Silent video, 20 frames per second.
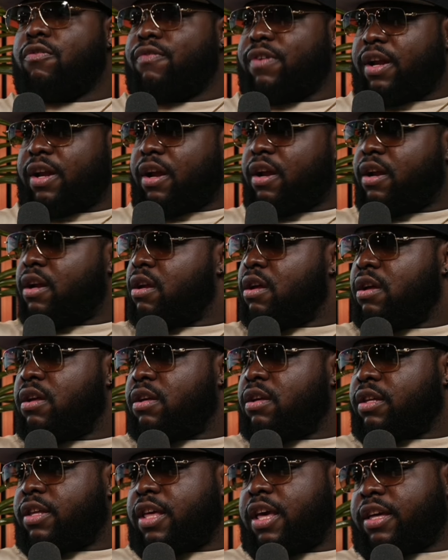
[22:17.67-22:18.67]
there,
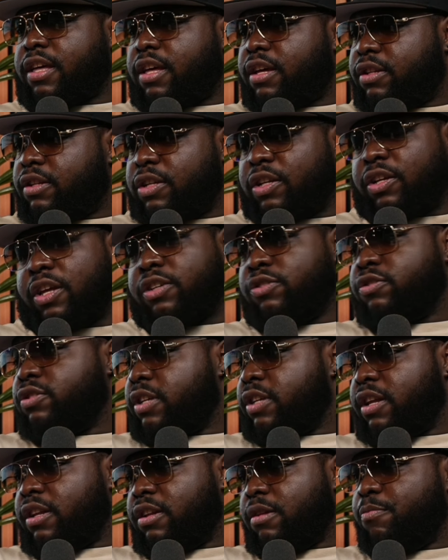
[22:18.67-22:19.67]
kick it. You get, used
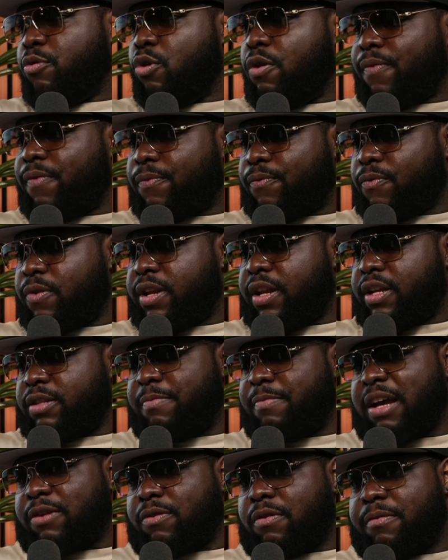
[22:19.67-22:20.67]
to get in the pool for free. This was
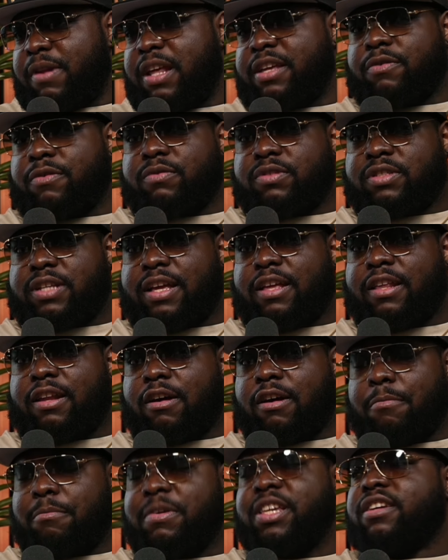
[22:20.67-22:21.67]
back when Nicki was dating
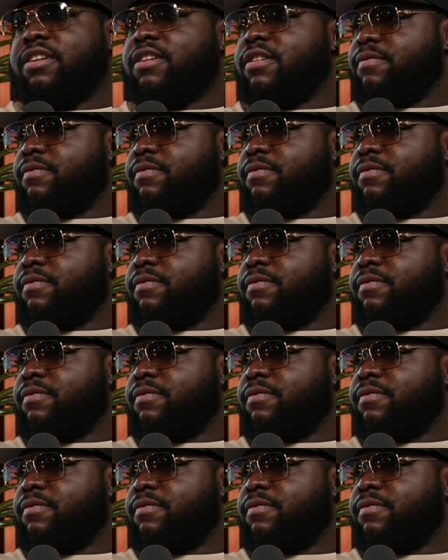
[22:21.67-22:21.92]
uh, Meek.